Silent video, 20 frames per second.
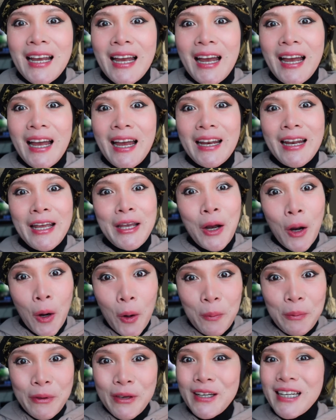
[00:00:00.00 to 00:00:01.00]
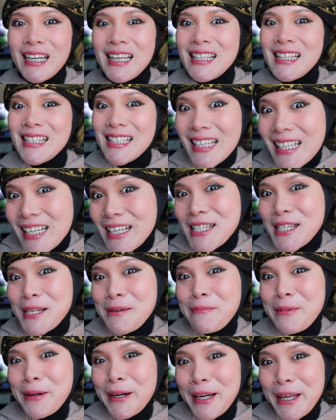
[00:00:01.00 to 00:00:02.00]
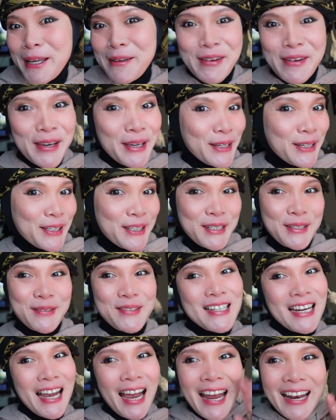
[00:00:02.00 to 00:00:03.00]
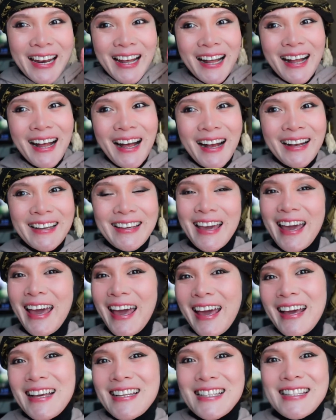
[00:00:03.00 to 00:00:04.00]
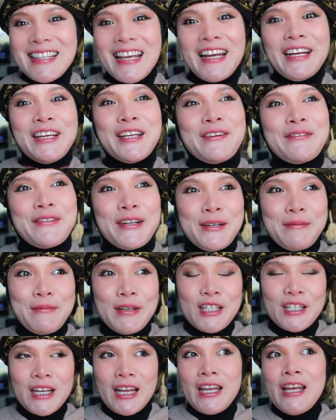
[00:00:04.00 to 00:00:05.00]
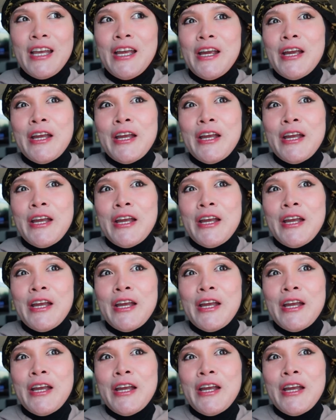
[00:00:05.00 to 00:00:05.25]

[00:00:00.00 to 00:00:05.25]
and I hope you continue supporting my YouTube channel. Yes, thank you very much guys.